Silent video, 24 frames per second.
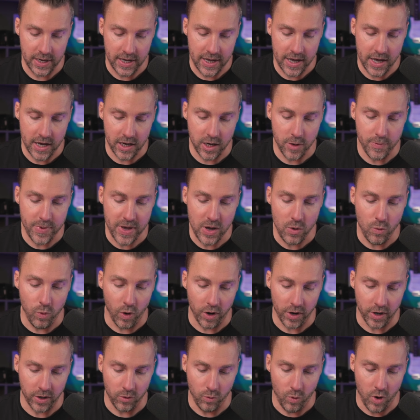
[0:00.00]
It could be
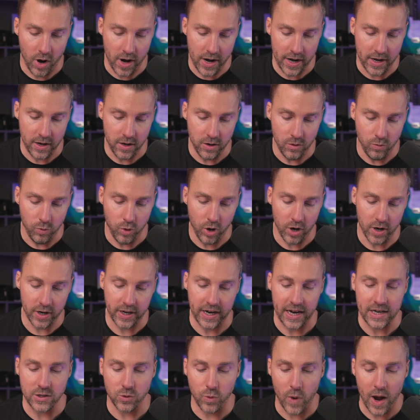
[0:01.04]
one-on-one work
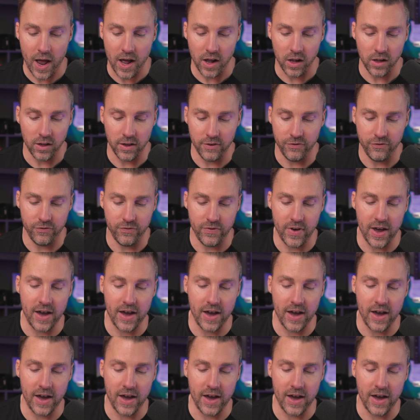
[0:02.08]
as well if